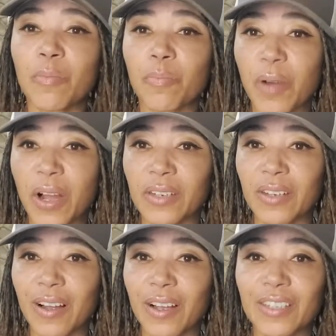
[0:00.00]
but
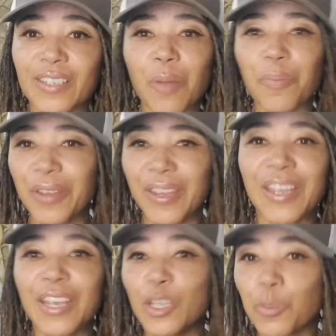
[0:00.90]
uh, he's helping.
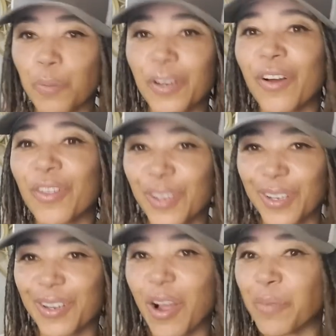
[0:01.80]
He's putting all
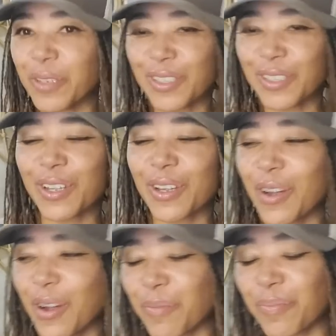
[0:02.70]
the comments in the,
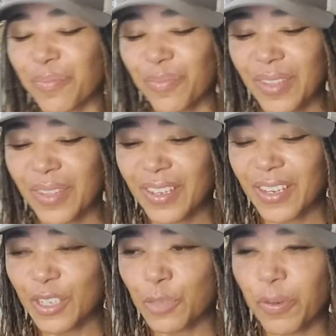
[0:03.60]
um,
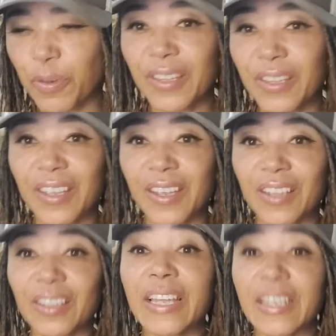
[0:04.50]
he's putting the uh,
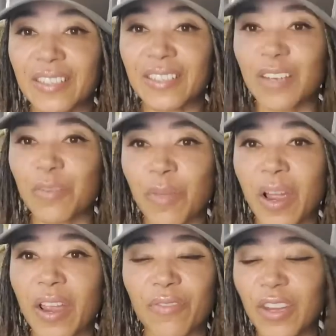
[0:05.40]
links in
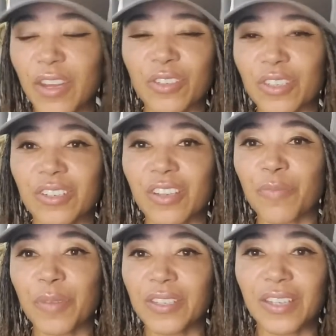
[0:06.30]
my videos and stuff
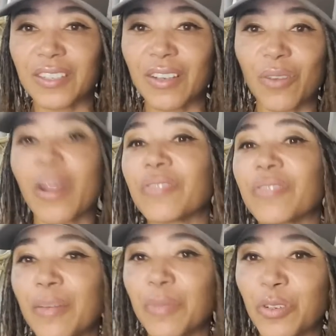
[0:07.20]
because I don't have
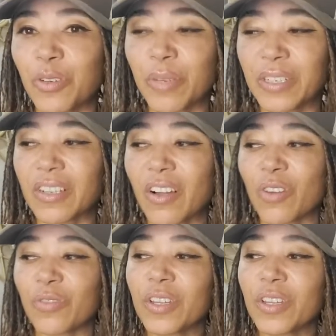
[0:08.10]
time to do it myself.